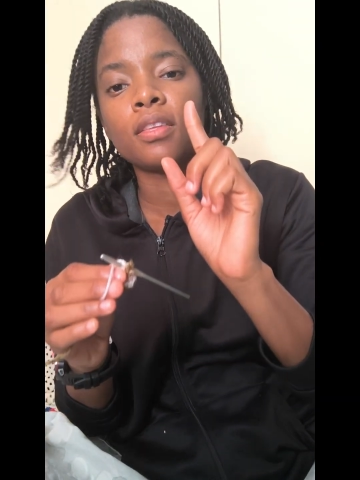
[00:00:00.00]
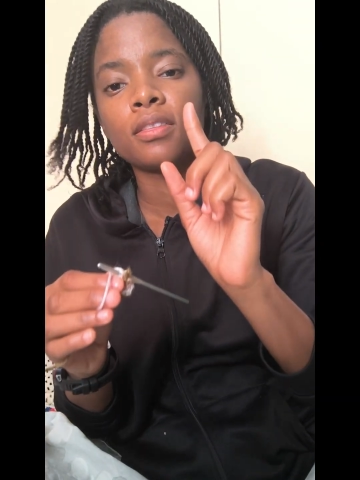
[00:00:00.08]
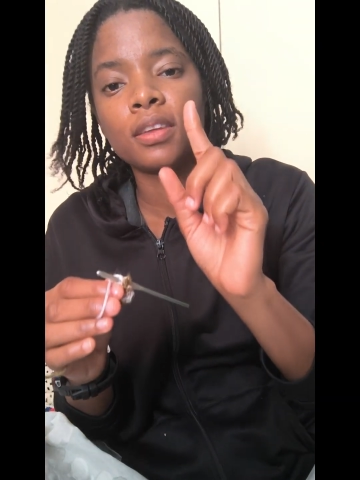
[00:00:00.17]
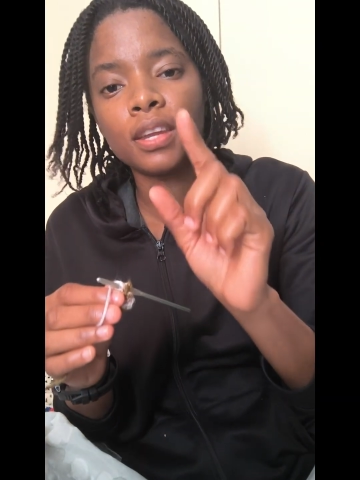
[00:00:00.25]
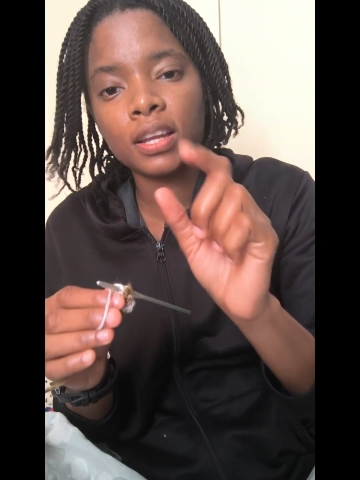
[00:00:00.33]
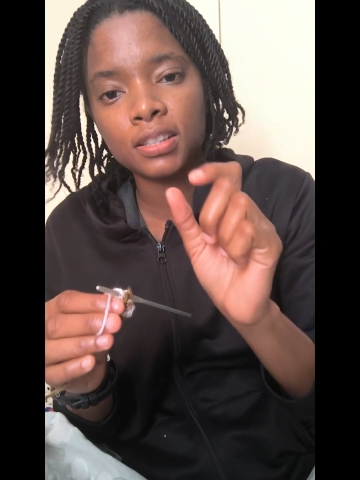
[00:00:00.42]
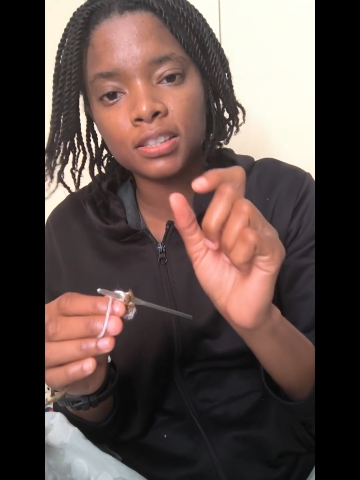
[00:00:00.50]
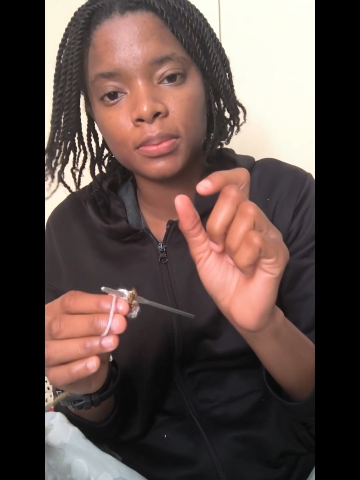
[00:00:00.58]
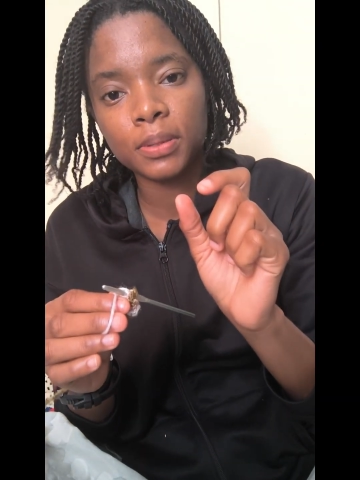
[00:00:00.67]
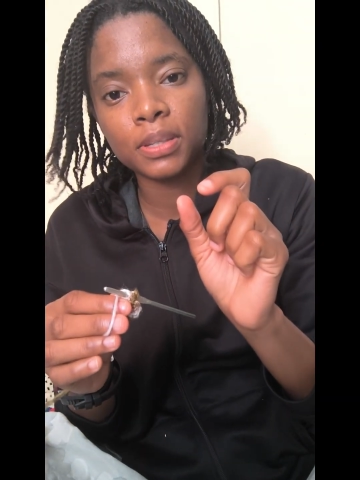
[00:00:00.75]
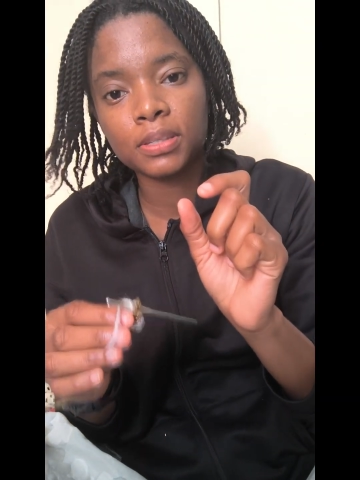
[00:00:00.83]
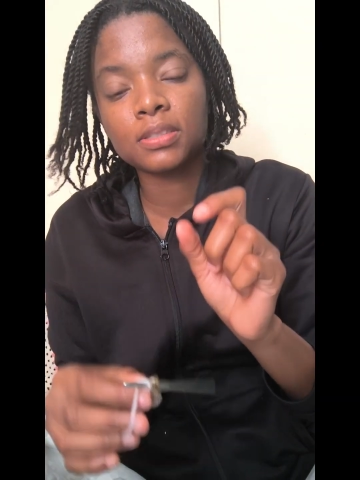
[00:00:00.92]
the next
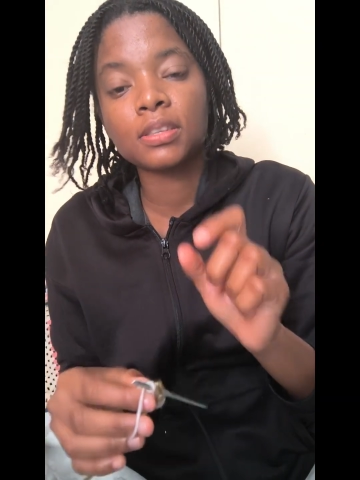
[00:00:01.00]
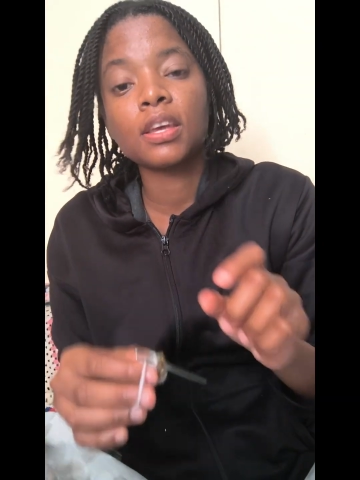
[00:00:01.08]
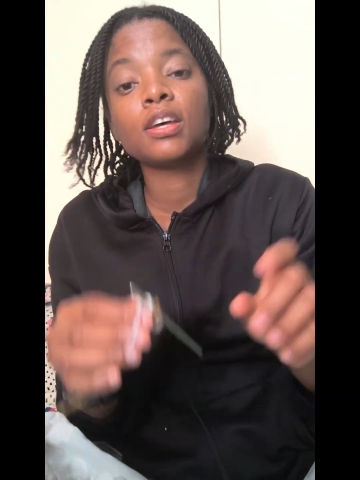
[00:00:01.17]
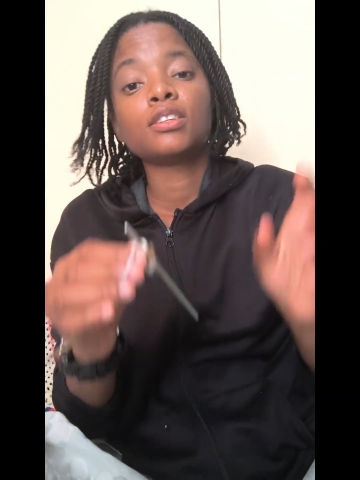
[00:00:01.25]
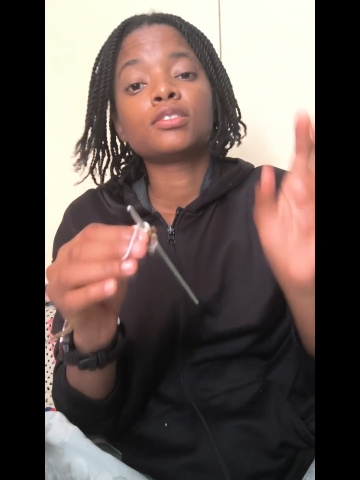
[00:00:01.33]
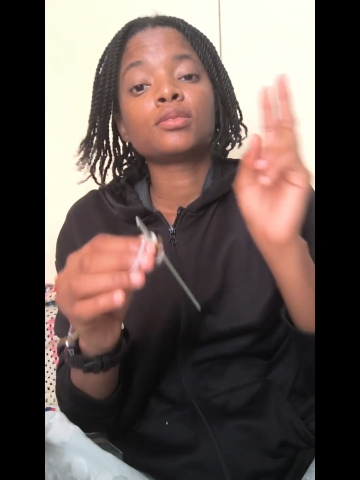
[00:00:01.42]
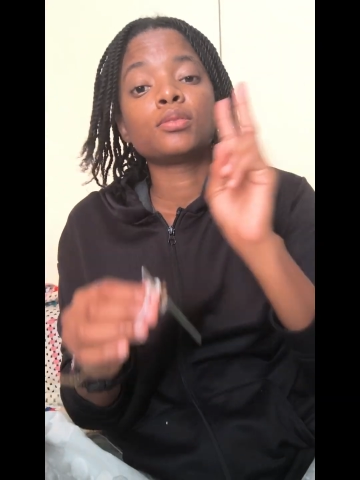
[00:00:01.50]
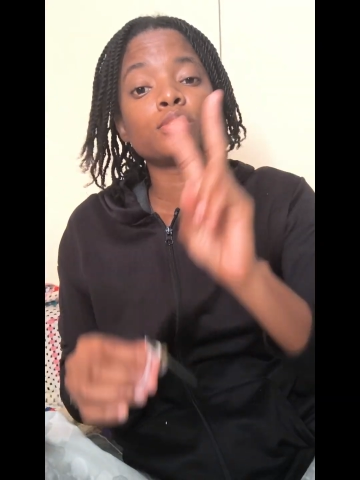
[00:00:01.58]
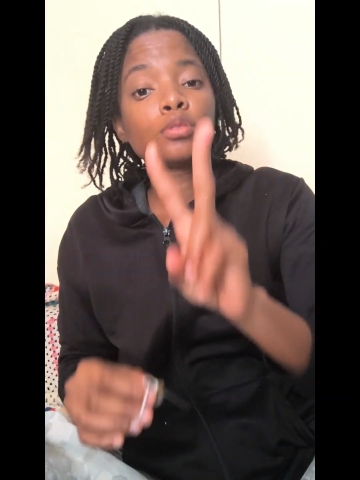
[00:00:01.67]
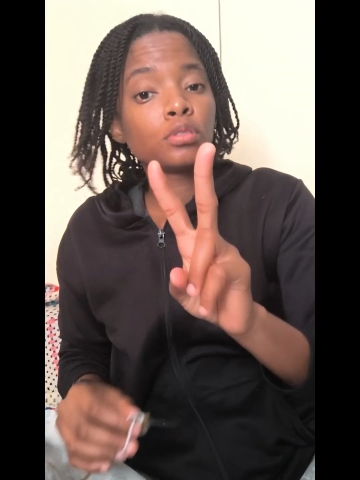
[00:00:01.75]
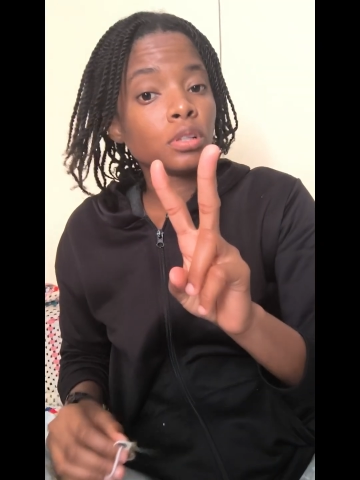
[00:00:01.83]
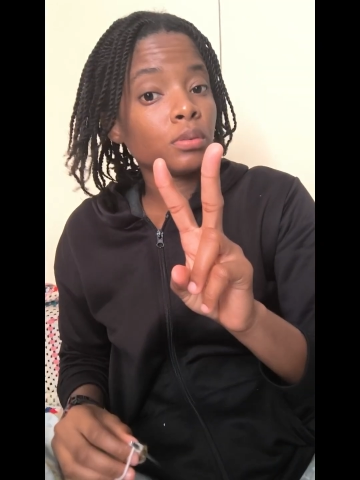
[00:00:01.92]
space. So
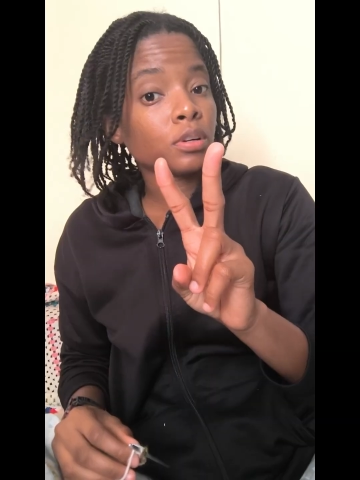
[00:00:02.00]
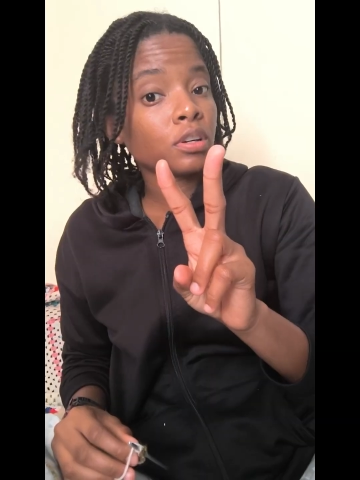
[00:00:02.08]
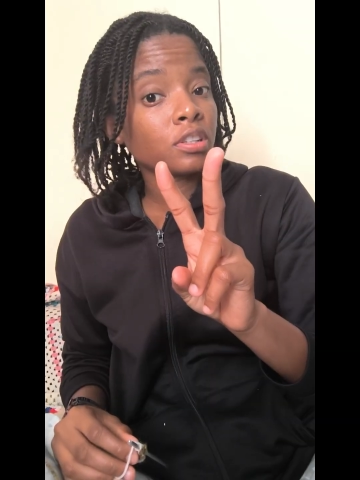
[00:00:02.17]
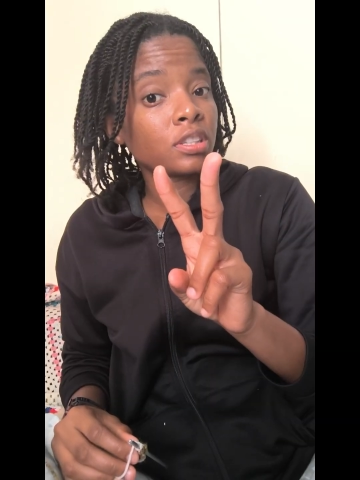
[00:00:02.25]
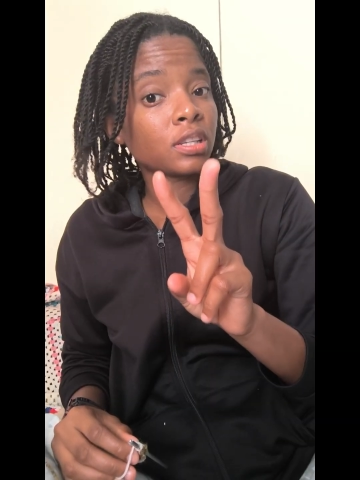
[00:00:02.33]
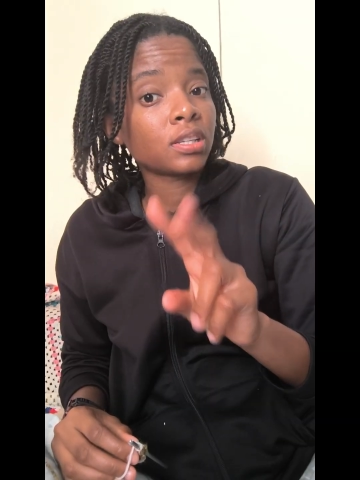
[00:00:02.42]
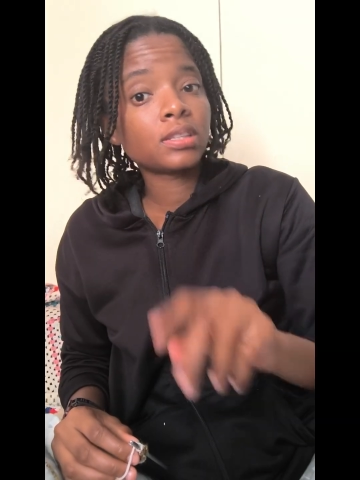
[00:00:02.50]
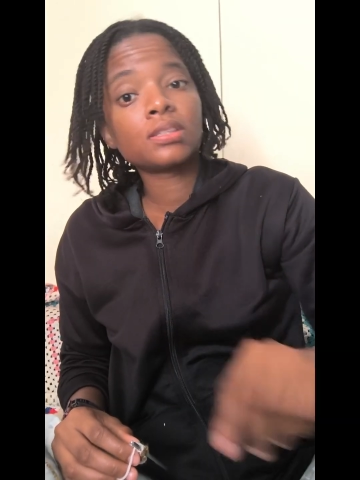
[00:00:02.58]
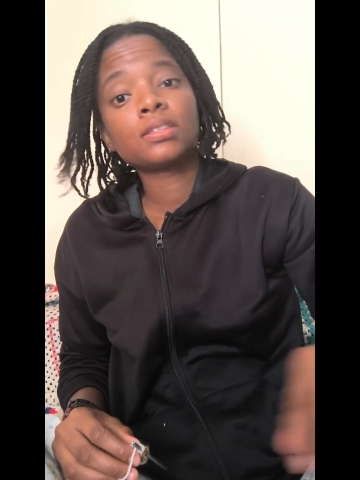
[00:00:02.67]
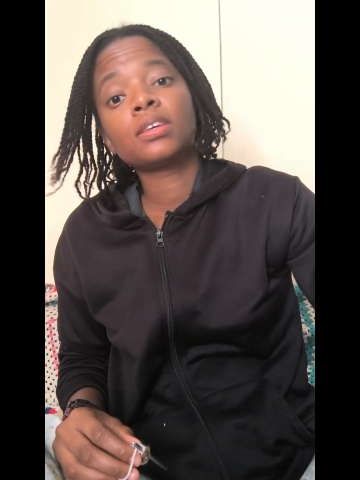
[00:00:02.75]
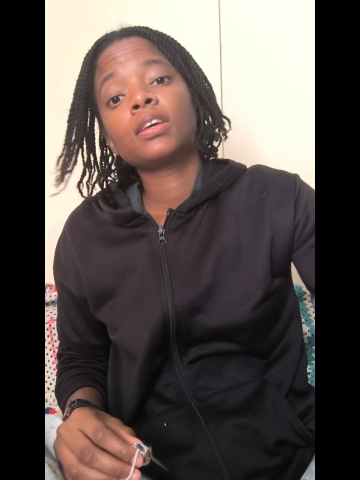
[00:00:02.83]
2 double crochets